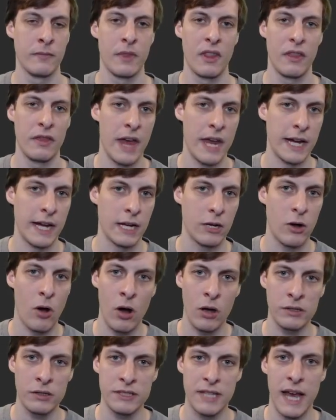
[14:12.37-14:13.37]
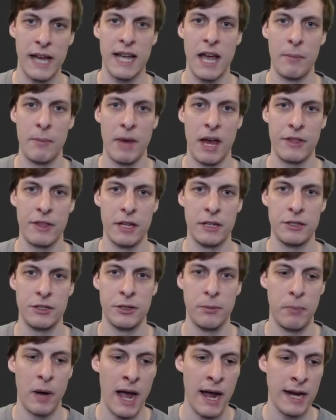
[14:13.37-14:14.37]
then it calls that get method to
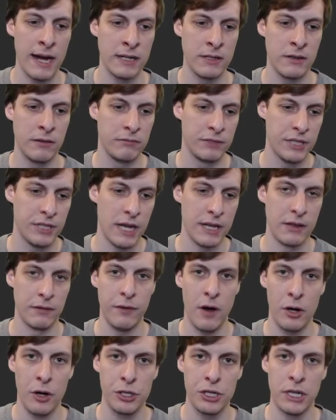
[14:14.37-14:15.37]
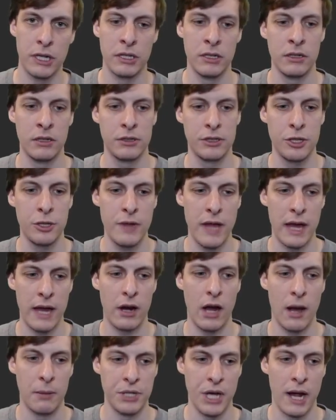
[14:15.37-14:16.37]
bind, say, the function to that
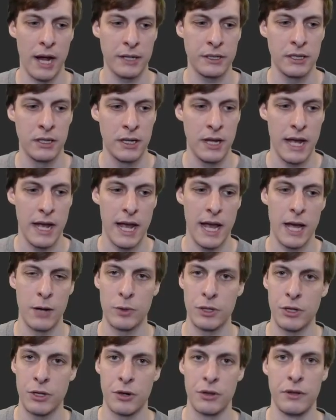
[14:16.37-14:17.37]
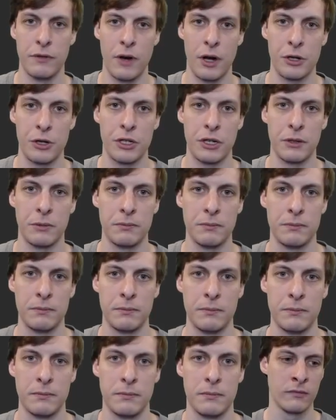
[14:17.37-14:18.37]
object and return the function.
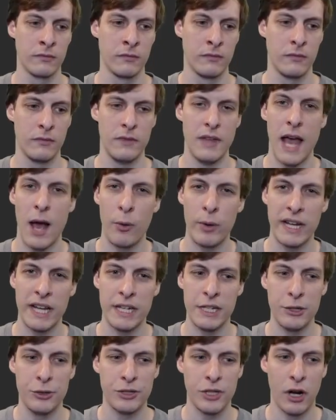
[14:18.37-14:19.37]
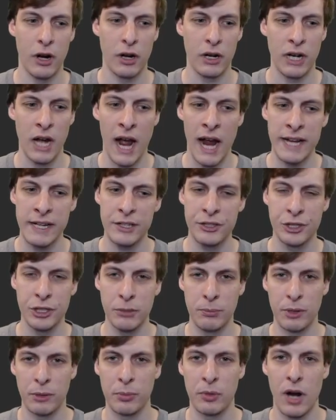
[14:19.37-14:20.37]
Now we can use our kinda
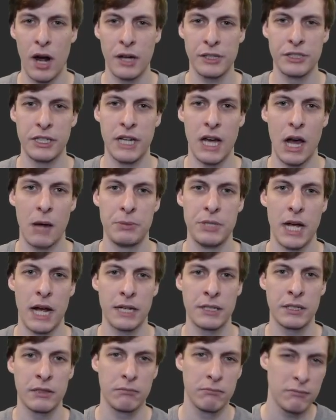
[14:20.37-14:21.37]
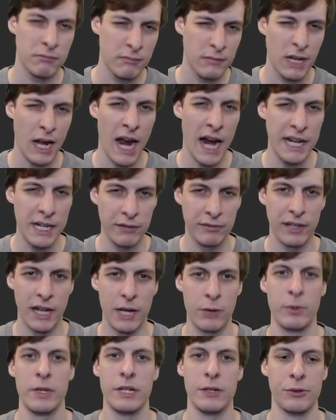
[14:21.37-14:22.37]
super proxy object, kind of
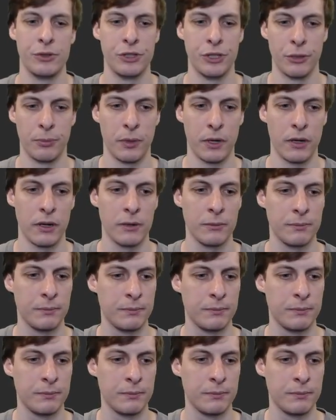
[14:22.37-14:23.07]
like we use super.